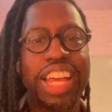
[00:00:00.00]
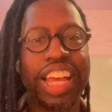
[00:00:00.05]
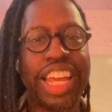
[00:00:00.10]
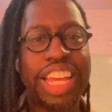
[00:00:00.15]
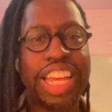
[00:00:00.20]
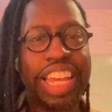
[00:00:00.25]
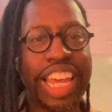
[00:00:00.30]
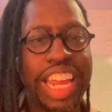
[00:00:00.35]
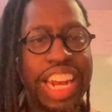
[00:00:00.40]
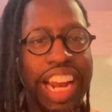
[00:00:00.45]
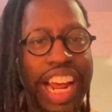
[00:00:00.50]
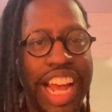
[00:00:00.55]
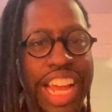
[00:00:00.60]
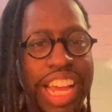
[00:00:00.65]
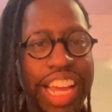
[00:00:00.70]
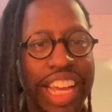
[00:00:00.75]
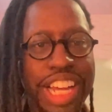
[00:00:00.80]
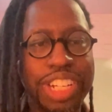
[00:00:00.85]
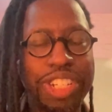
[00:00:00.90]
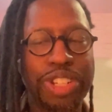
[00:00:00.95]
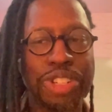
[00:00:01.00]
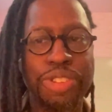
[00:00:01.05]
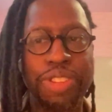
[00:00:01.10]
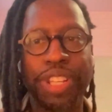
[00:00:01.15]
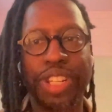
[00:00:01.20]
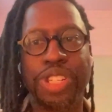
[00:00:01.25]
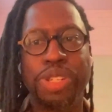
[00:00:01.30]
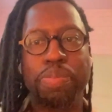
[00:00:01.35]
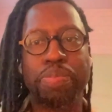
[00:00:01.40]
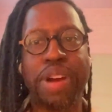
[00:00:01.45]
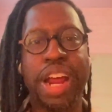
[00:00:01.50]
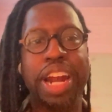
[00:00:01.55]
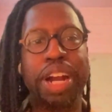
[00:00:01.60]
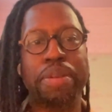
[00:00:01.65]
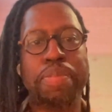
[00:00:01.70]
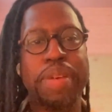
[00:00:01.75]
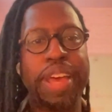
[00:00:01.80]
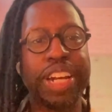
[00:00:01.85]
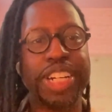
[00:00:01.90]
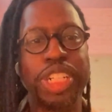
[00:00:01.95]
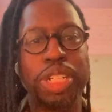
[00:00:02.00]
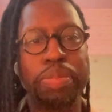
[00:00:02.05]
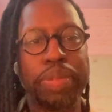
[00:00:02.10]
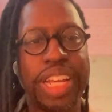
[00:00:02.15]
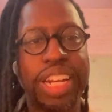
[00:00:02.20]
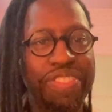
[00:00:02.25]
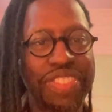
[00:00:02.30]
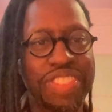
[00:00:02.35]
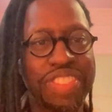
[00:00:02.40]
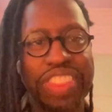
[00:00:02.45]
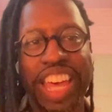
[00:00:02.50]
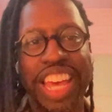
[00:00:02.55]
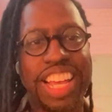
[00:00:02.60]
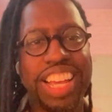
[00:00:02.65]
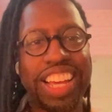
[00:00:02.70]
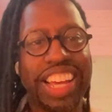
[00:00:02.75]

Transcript: Can I do this product management thing?